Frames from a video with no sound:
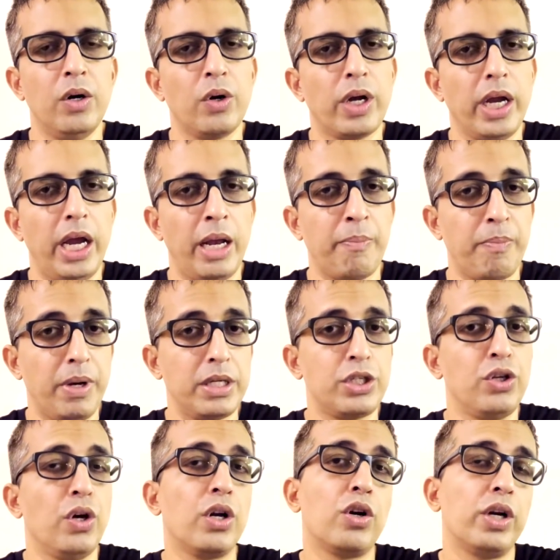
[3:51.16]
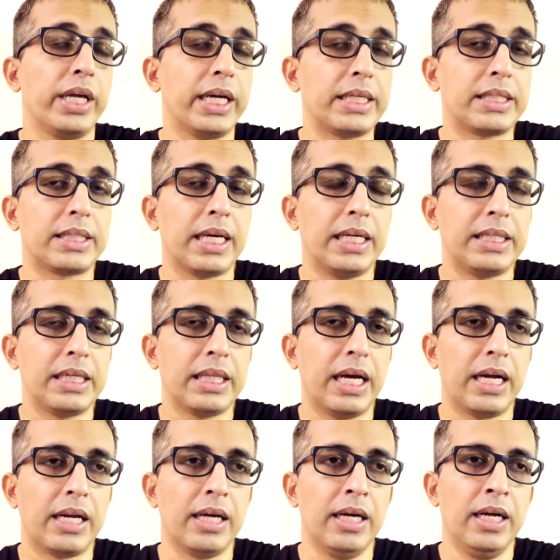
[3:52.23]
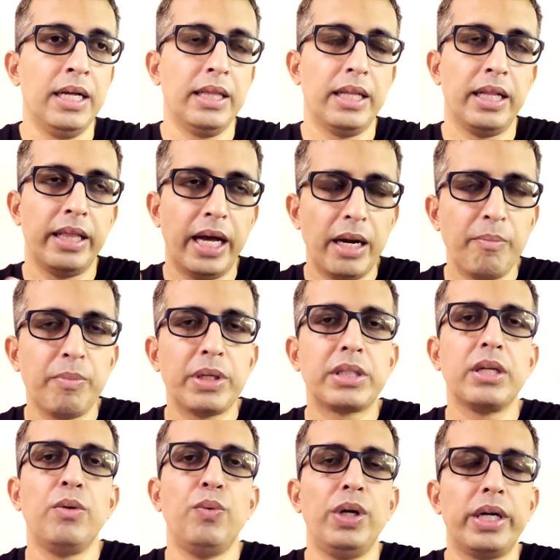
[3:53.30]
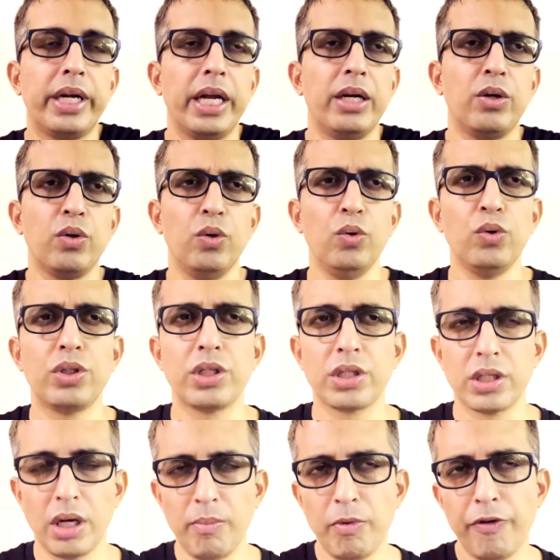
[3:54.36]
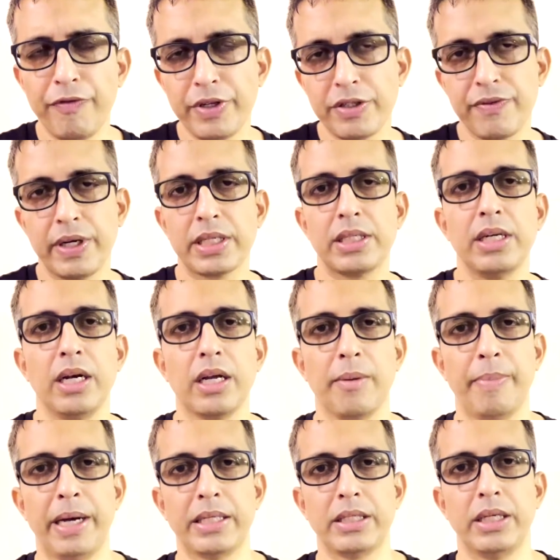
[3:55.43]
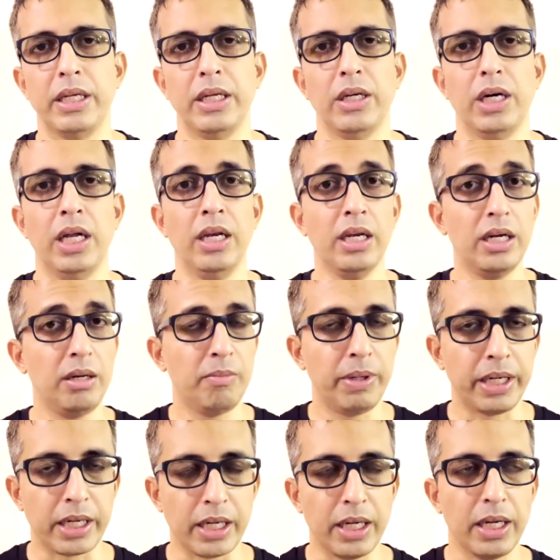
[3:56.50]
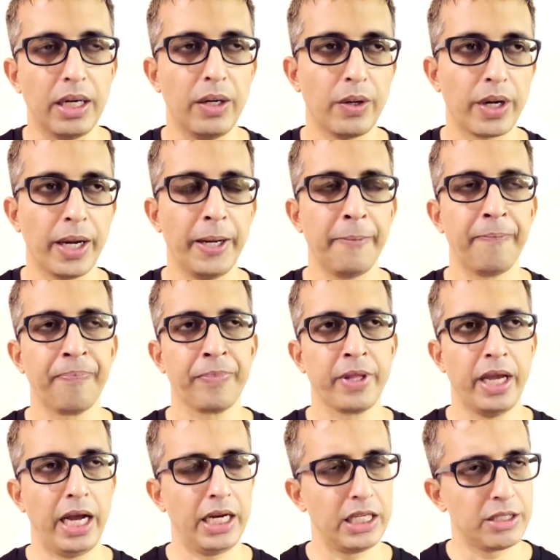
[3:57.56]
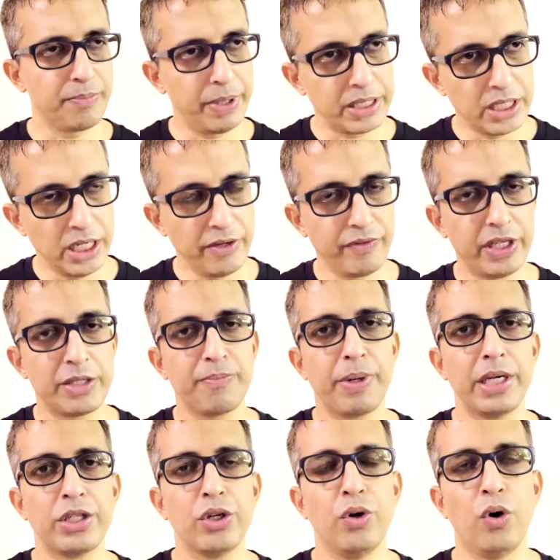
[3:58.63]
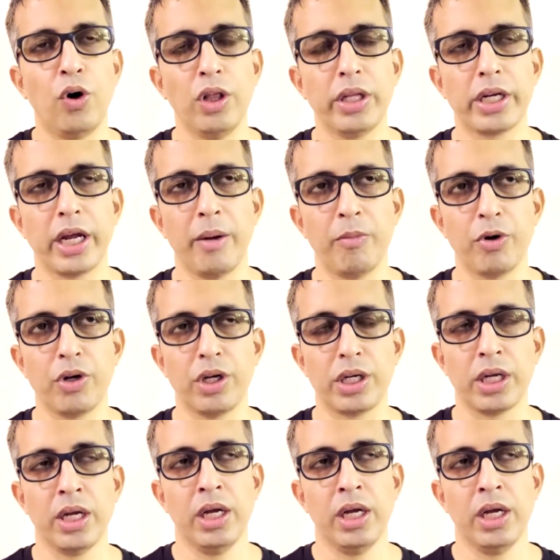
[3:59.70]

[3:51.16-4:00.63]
okay, and plus you are not exercising that, then that muscle will tend to lose some of its functional capacity, a little bit. Okay, and especially if there's pressure all the time on it.